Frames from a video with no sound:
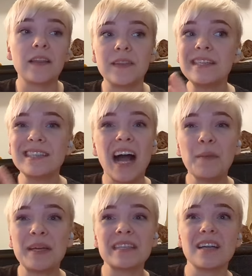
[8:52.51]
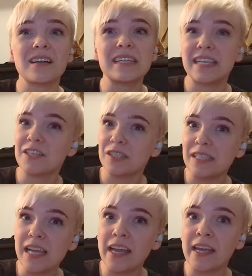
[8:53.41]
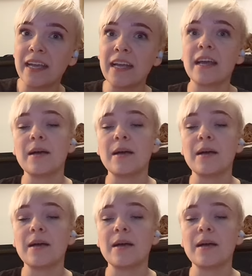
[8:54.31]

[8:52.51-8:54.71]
these comments are essentially saying,